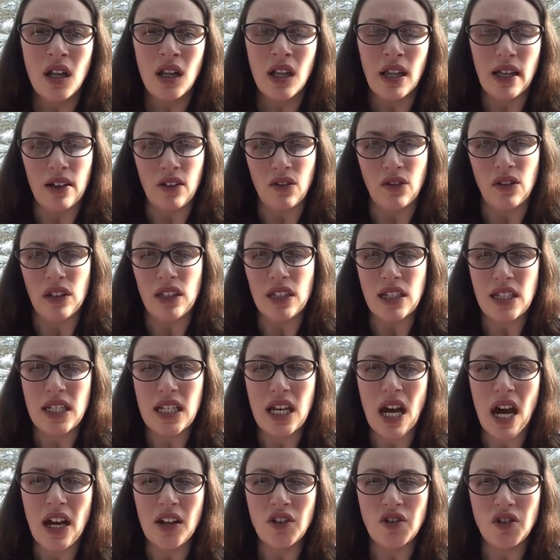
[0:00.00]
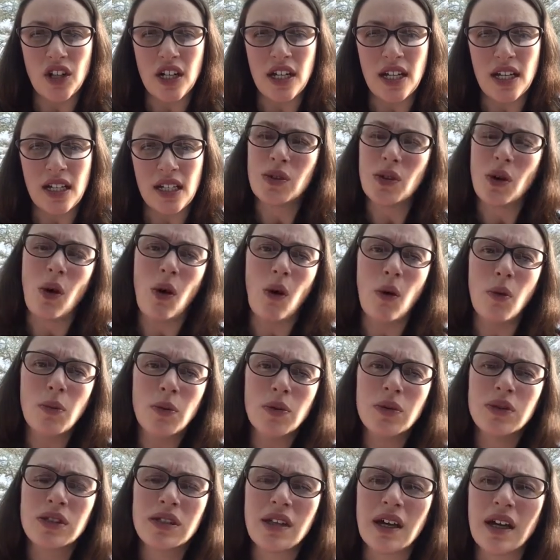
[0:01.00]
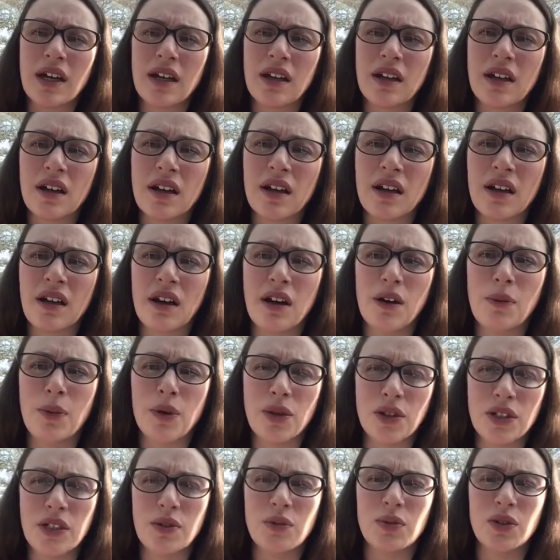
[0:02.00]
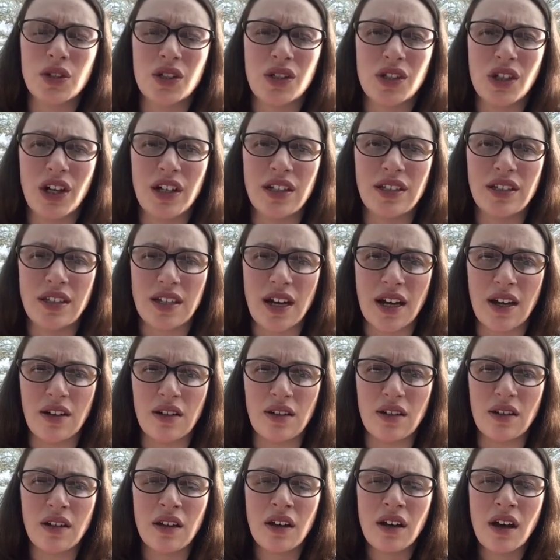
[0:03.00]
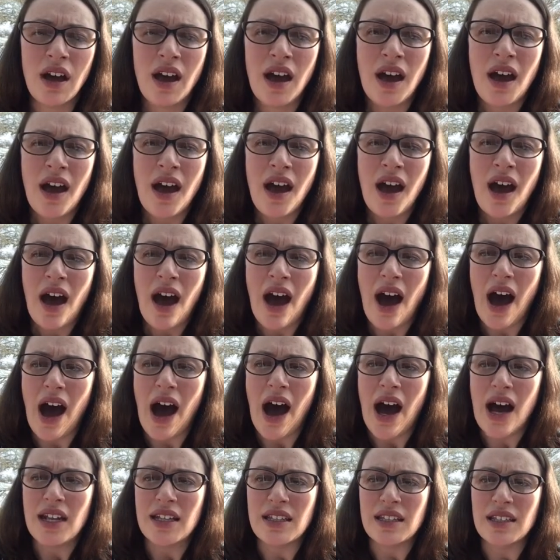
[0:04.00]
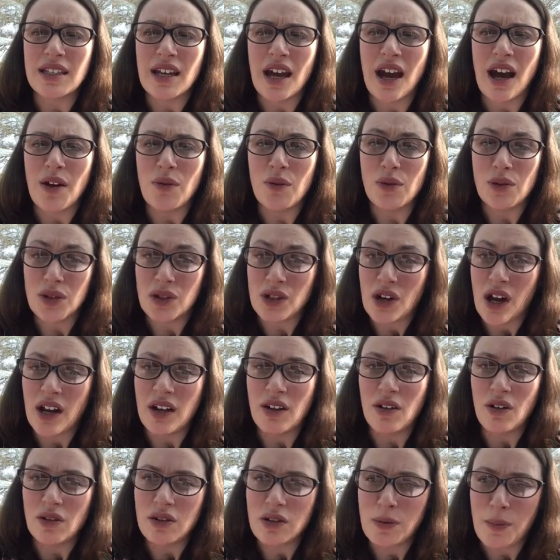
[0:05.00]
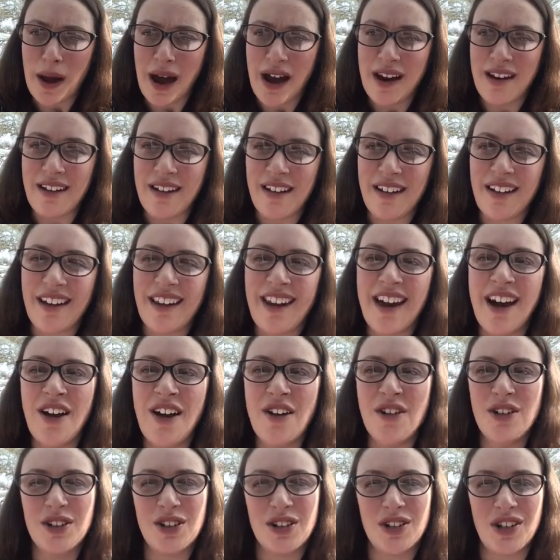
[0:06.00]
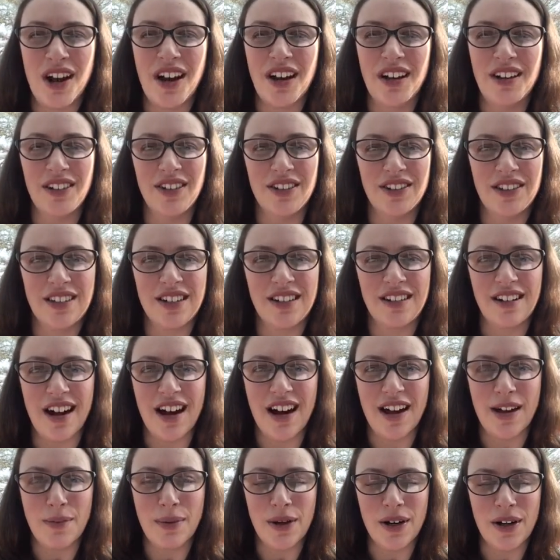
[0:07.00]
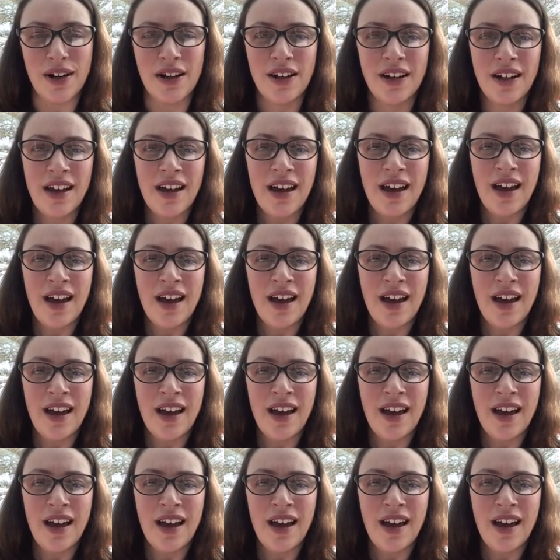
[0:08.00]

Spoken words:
like really dehydrated, almost like her body was shutting down. And I was trying not to panic and I was trying not to cry, but